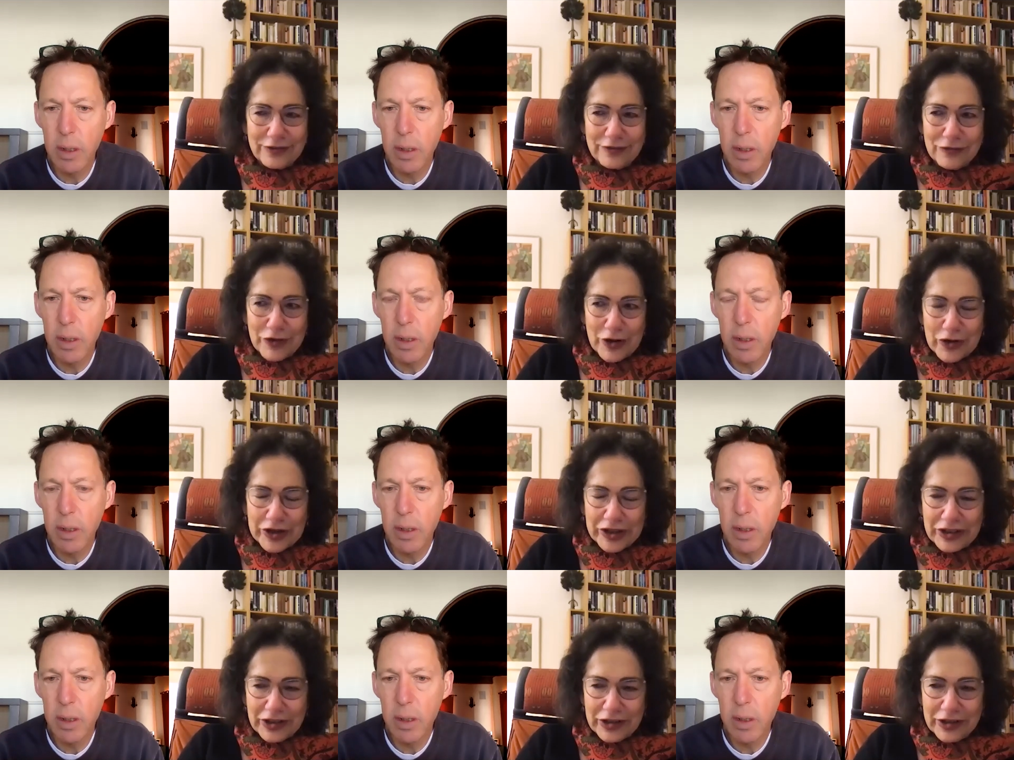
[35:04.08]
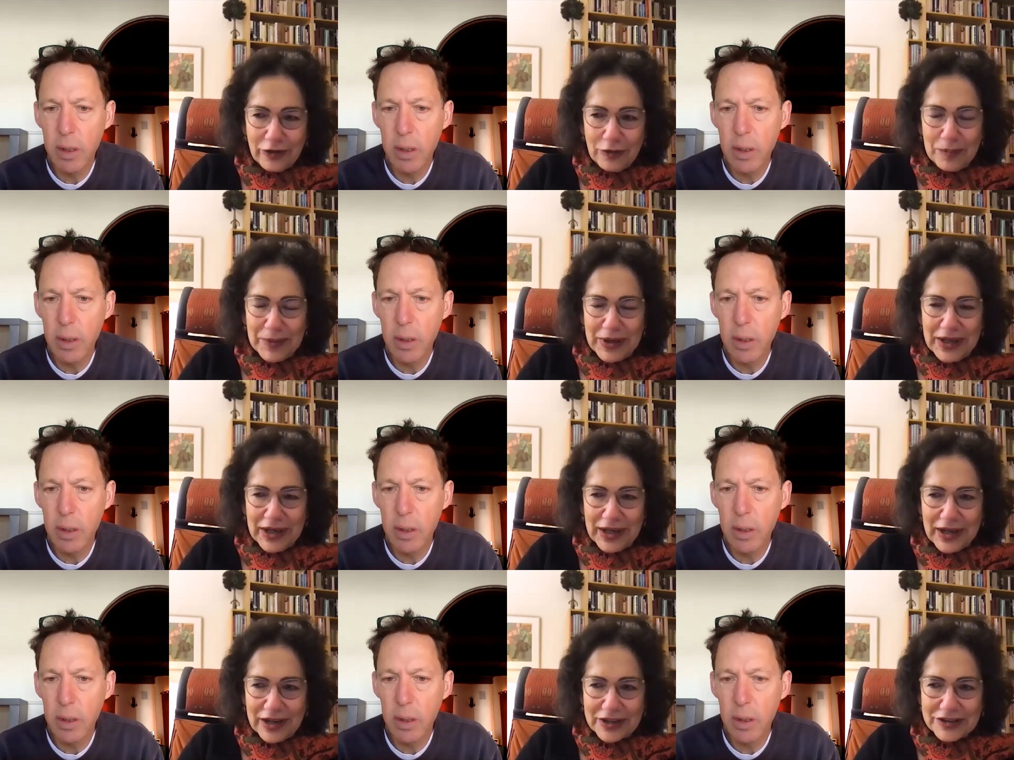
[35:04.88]
Speaker 1: very little
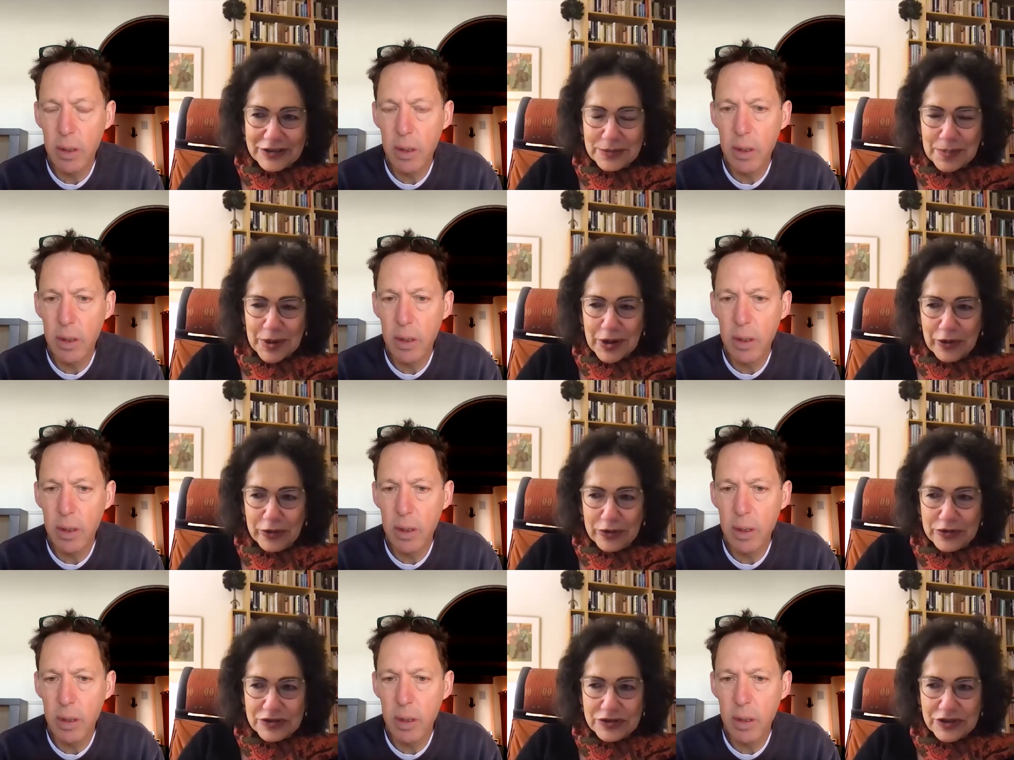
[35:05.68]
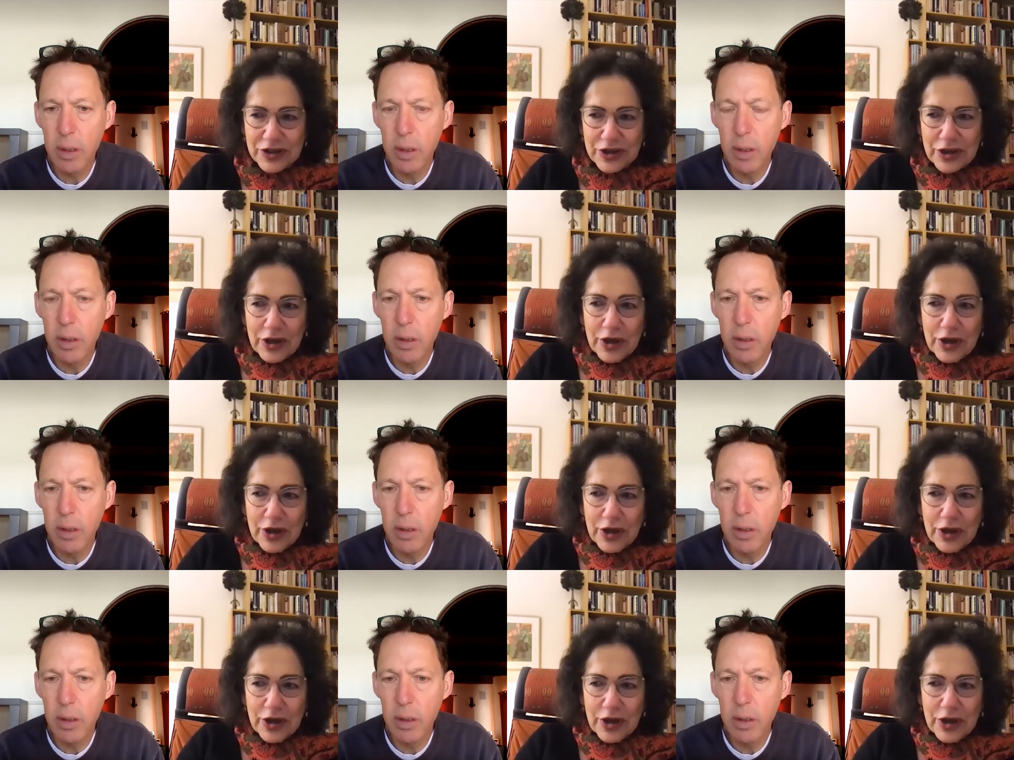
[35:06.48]
meaning, I suppose.